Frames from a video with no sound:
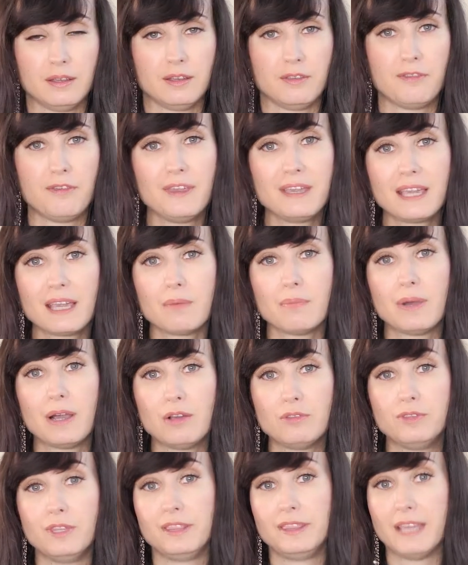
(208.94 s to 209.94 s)
Think
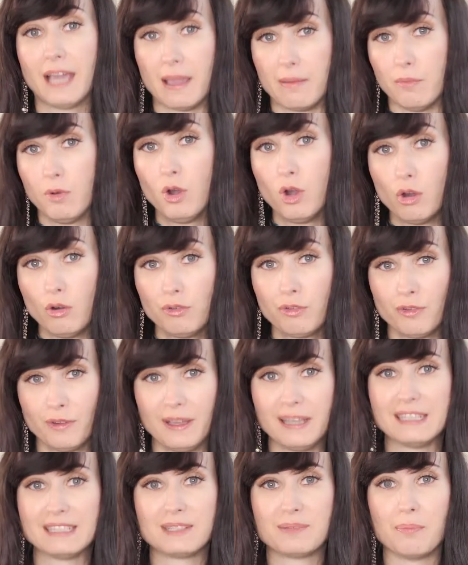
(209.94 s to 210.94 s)
about the time off
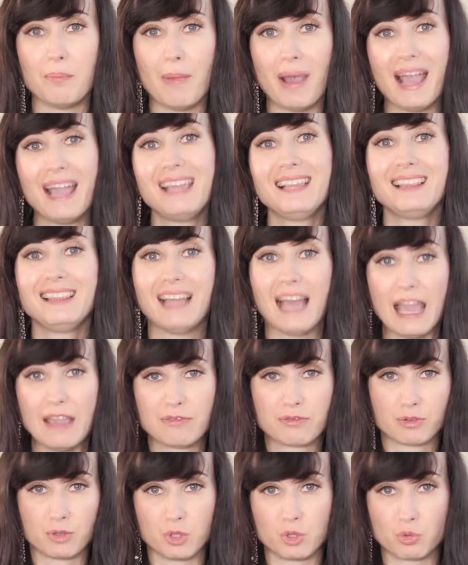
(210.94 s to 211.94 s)
as My
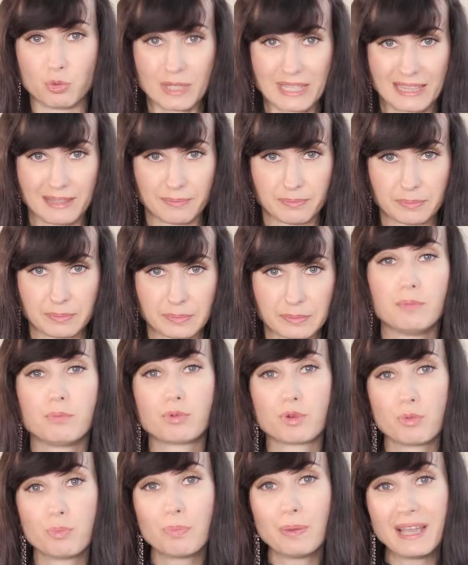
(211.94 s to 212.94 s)
Life Retreat.
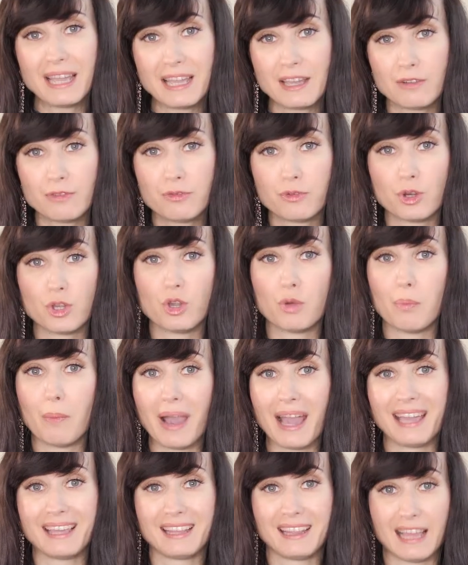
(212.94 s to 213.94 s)
Prepare for your
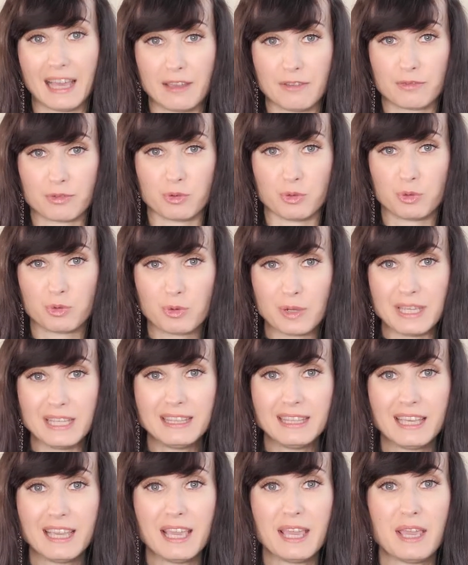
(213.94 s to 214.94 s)
My Life
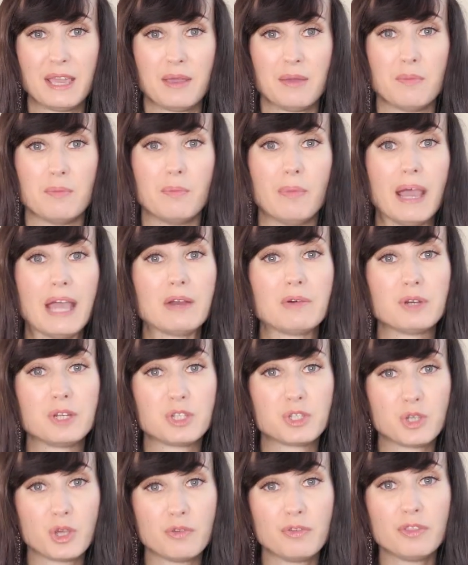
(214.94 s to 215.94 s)
Retreat by
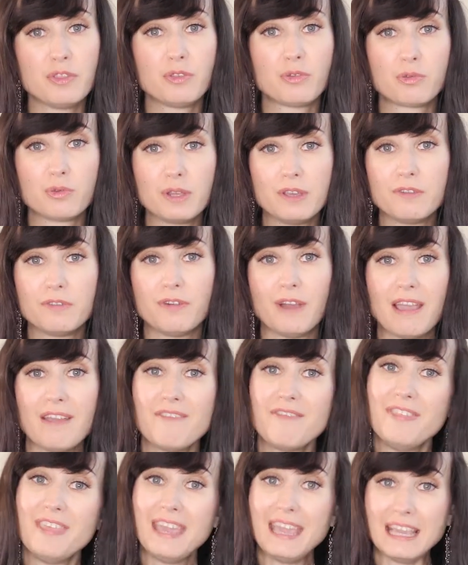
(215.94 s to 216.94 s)
reserving
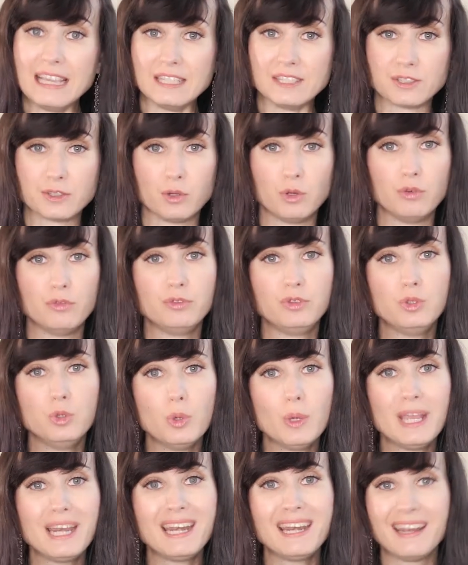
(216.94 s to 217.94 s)
3-5 days of
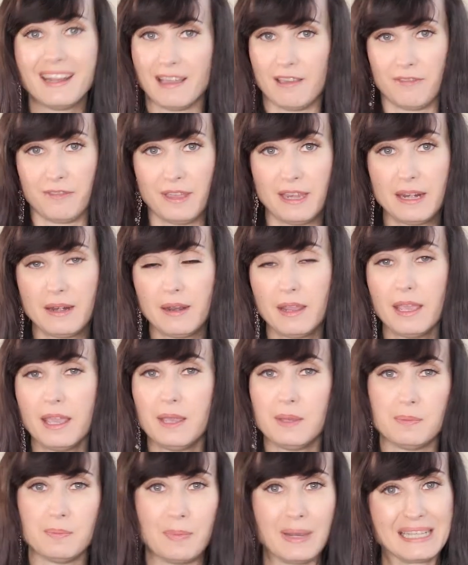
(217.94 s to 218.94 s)
doing nothing
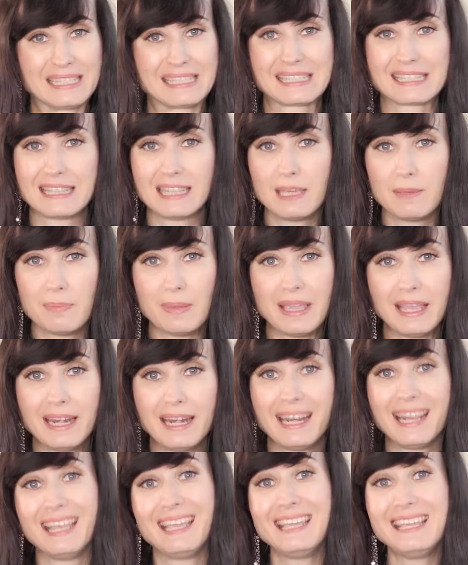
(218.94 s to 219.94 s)
but sleeping,
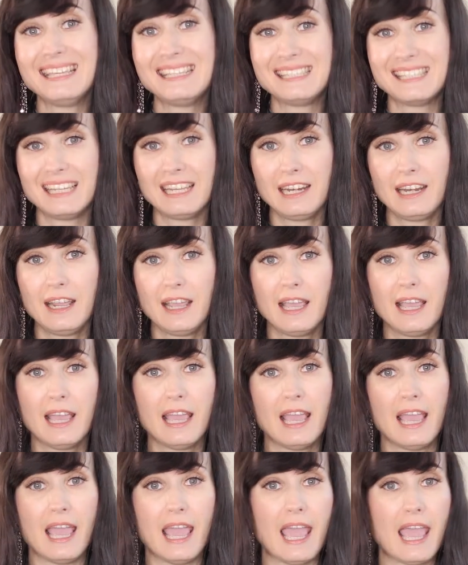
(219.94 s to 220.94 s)
eating,
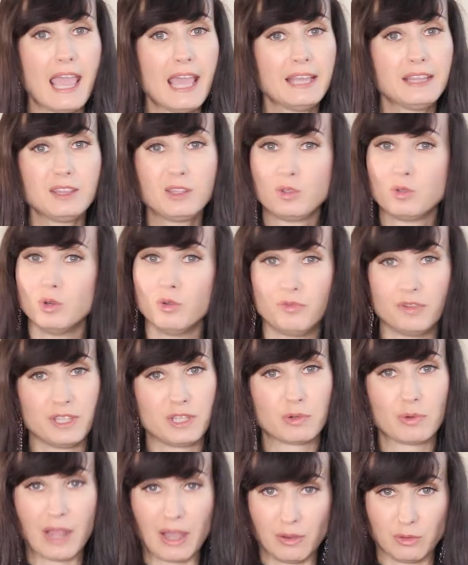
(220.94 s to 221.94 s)
and
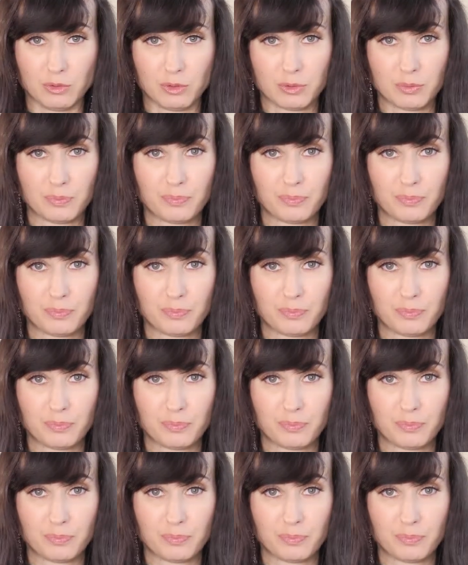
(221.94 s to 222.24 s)
goofing around.